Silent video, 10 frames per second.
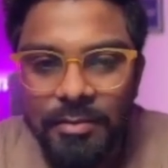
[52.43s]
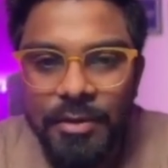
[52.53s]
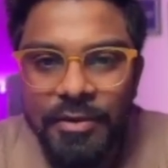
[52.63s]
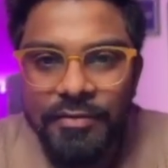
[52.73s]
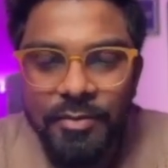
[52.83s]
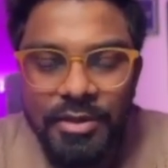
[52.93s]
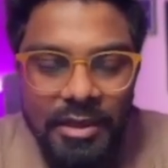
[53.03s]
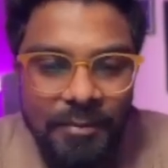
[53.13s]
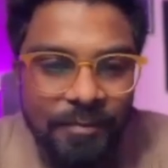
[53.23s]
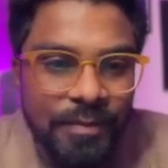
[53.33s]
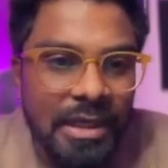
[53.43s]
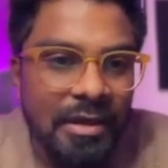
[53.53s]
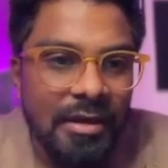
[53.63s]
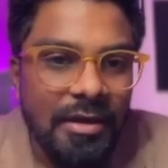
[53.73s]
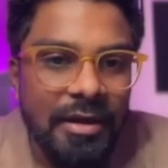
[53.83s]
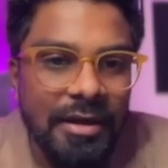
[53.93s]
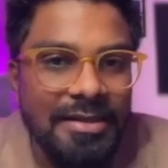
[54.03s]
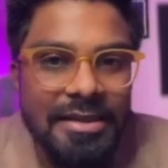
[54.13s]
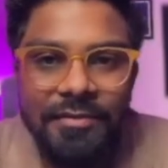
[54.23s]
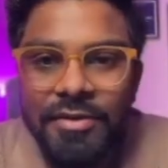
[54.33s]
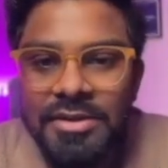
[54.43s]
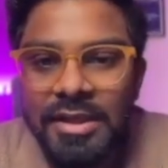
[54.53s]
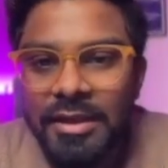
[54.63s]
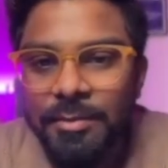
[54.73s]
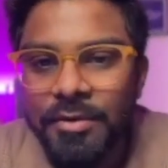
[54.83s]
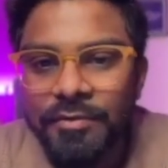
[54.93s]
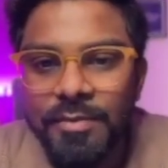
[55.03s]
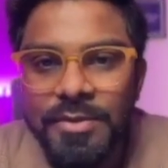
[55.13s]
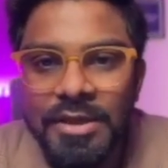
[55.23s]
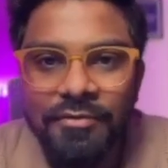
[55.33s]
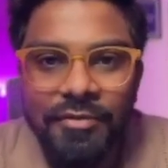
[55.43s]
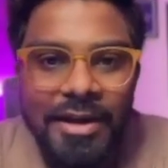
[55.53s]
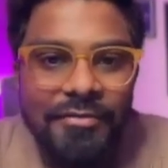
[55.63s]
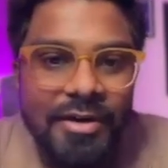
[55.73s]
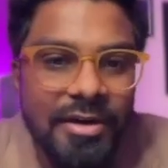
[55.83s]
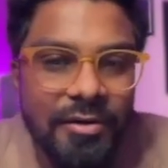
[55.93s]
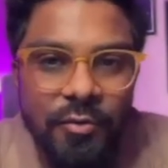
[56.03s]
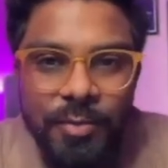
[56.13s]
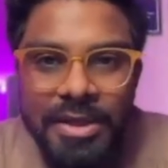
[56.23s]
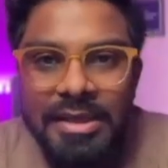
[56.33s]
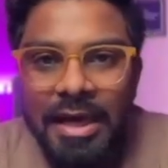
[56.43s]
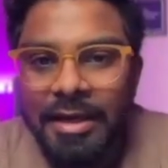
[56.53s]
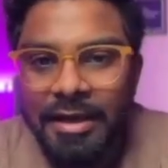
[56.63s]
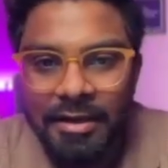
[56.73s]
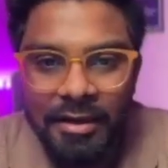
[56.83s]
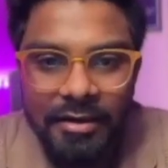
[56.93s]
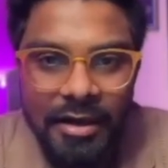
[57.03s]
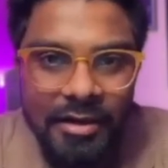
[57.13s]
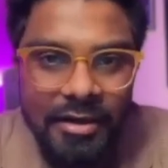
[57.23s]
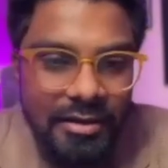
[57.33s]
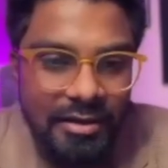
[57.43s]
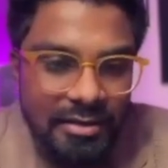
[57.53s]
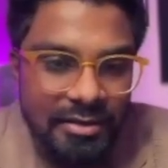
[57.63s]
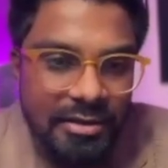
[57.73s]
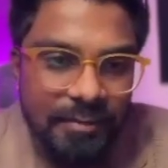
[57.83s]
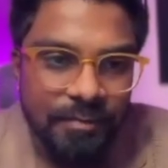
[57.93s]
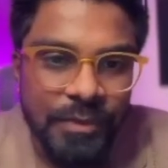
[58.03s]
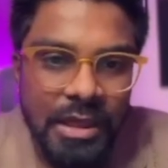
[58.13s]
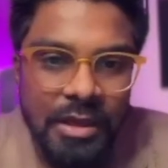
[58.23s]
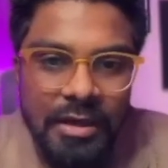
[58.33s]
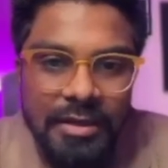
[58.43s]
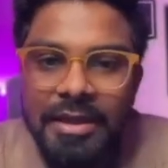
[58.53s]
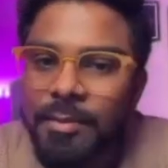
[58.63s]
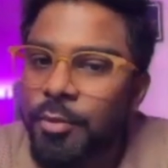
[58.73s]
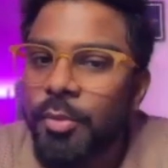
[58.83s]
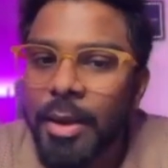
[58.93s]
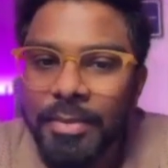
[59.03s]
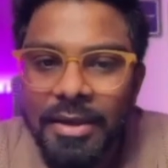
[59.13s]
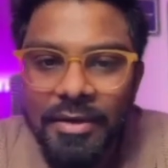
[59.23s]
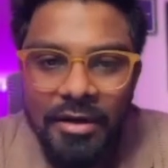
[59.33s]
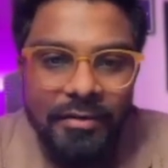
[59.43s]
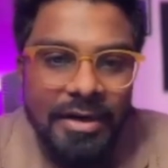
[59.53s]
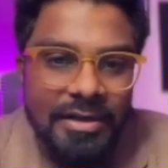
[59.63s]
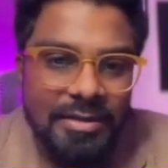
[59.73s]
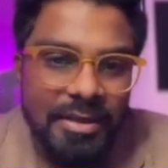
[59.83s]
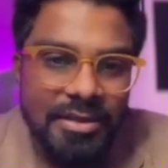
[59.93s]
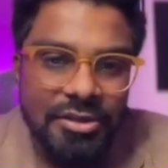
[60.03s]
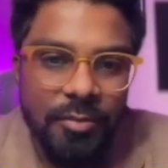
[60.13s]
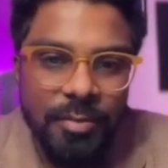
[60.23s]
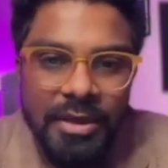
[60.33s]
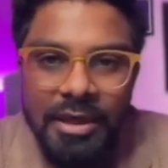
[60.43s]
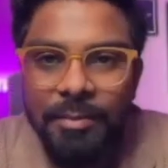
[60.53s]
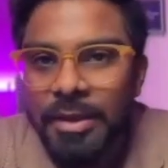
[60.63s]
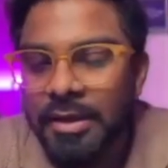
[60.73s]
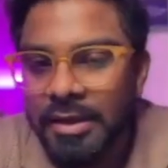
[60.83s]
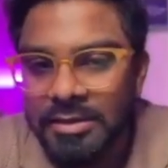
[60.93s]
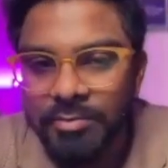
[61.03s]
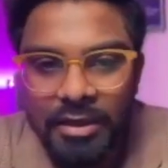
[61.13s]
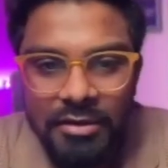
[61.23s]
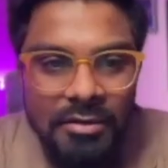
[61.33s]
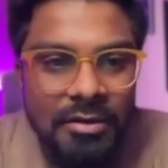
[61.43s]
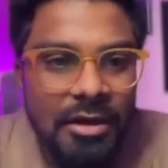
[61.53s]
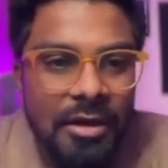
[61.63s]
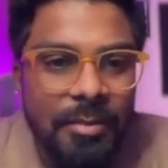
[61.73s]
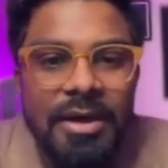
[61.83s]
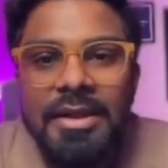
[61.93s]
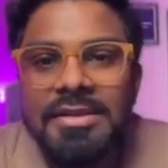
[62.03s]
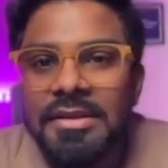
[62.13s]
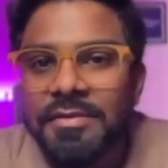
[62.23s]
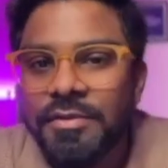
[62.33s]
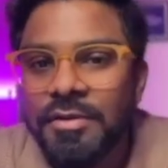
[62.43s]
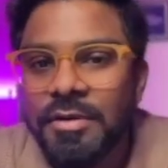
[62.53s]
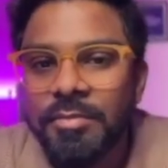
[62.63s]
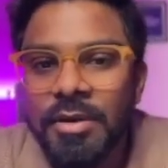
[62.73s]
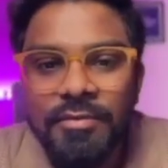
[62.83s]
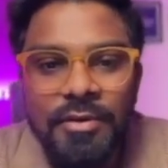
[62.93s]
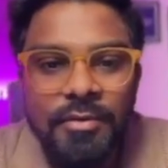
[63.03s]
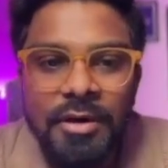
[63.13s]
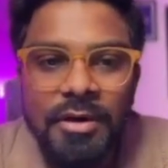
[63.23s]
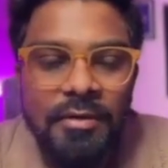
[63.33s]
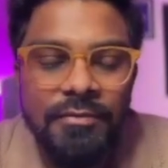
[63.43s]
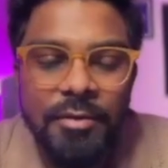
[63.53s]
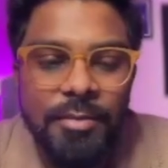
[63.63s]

perfume thing. Let's say if you're selling perfumes at 500 rupees INR, Indian currency, then probably Advantage Plus shopping campaign is better. But let's say if your